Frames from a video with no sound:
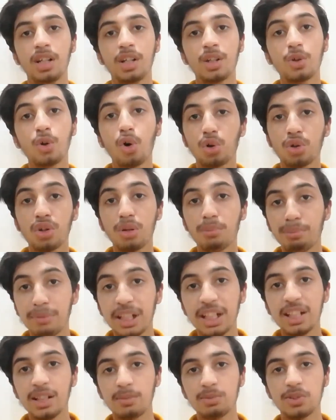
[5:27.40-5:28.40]
Go to the
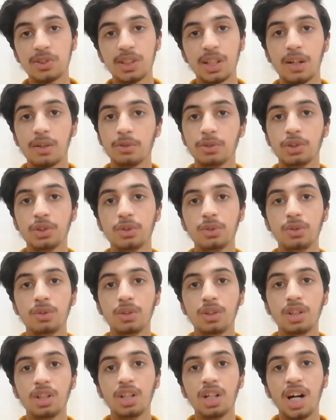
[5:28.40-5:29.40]
meetups around you.
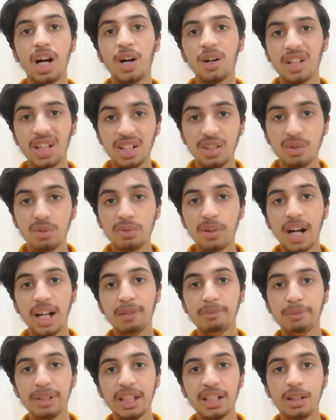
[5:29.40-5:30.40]
How can you
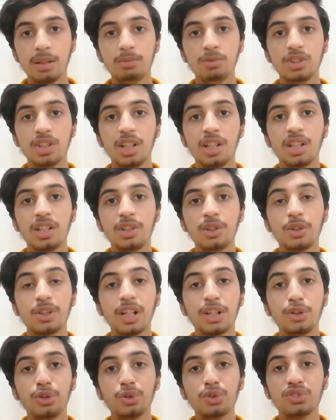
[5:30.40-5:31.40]
find meetups? You
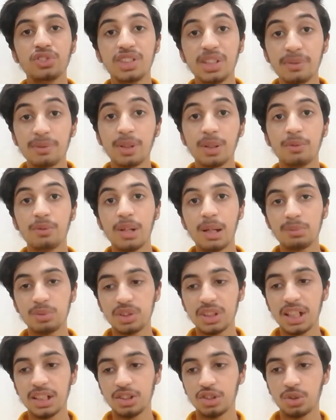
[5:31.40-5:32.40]
can use different
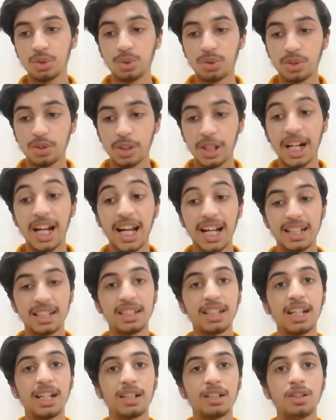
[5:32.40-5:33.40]
websites to track
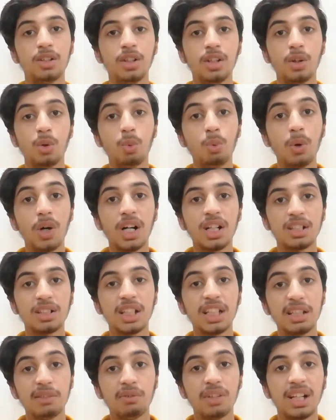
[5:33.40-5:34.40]
that what
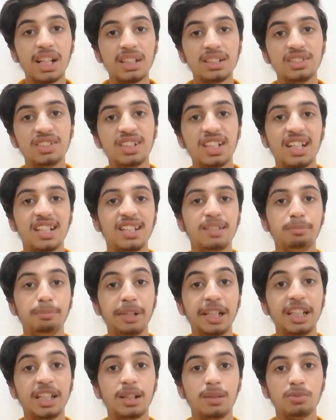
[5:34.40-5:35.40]
events and
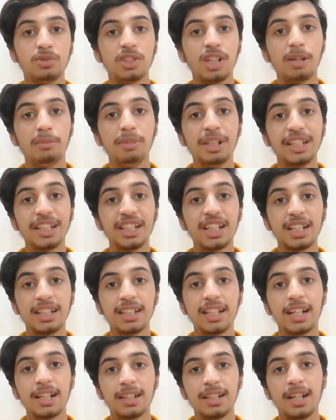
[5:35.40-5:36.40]
meetups are being
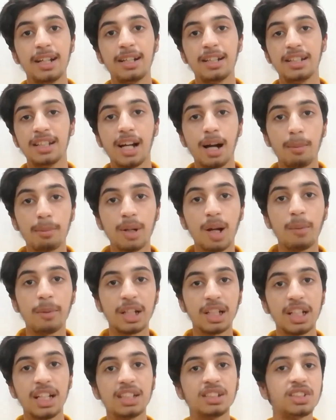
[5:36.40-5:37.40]
conducted in the upcoming
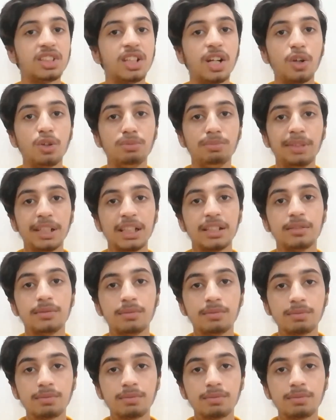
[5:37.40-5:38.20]
days around me.